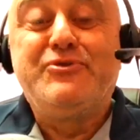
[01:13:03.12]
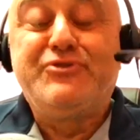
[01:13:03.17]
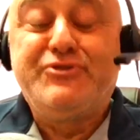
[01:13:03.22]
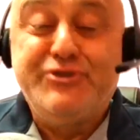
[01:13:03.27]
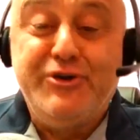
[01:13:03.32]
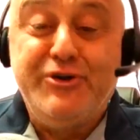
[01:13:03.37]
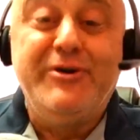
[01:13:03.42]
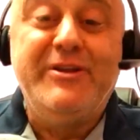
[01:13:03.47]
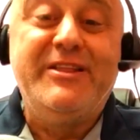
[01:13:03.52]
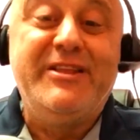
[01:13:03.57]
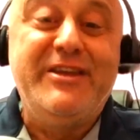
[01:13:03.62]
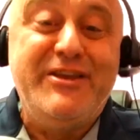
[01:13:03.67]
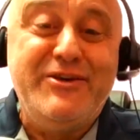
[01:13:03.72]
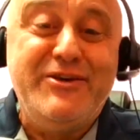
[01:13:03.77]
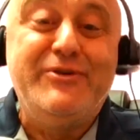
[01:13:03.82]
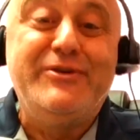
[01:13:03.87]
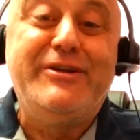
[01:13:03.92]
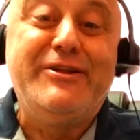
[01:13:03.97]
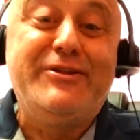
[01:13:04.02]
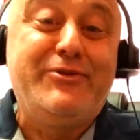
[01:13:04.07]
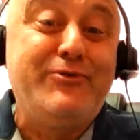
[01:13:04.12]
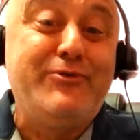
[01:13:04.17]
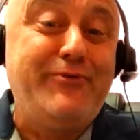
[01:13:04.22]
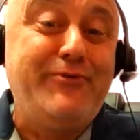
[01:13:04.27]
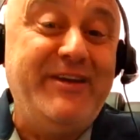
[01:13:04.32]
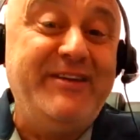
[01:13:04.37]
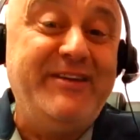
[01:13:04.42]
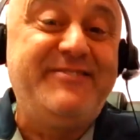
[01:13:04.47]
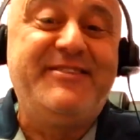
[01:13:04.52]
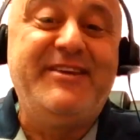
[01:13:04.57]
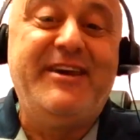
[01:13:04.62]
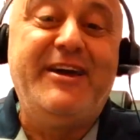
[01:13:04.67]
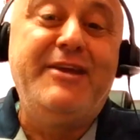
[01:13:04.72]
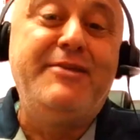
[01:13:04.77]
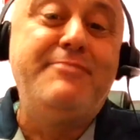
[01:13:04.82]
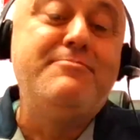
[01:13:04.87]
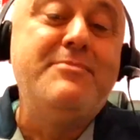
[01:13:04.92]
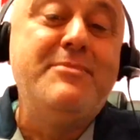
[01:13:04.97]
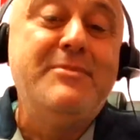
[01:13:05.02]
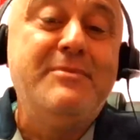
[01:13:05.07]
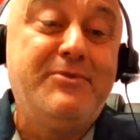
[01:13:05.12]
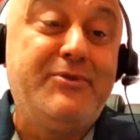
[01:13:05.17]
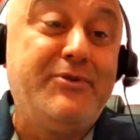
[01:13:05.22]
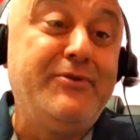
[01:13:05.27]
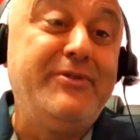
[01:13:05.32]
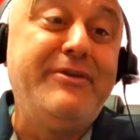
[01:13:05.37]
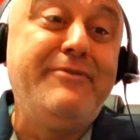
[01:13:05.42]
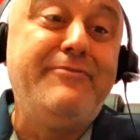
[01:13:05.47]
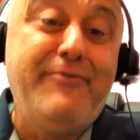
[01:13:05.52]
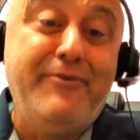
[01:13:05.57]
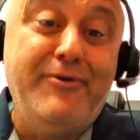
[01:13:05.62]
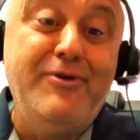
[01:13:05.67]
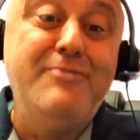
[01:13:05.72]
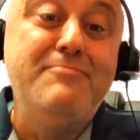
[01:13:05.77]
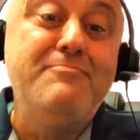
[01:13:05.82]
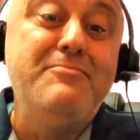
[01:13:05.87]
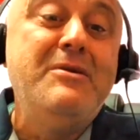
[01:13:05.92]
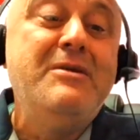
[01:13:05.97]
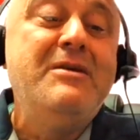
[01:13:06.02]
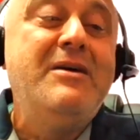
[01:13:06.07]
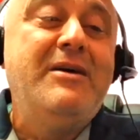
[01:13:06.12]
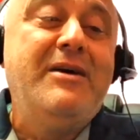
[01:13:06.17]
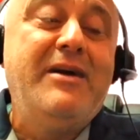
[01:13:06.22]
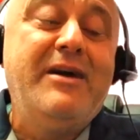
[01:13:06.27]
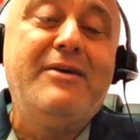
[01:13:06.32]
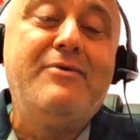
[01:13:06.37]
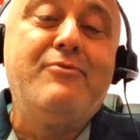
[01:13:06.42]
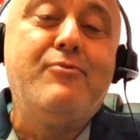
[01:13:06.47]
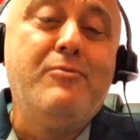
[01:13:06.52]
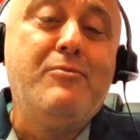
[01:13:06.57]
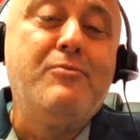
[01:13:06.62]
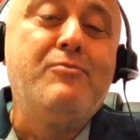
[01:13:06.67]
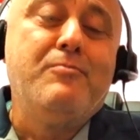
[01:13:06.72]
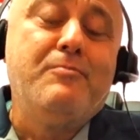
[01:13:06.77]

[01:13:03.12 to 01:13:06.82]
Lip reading: showing the unit through FaceTime, through the phone. And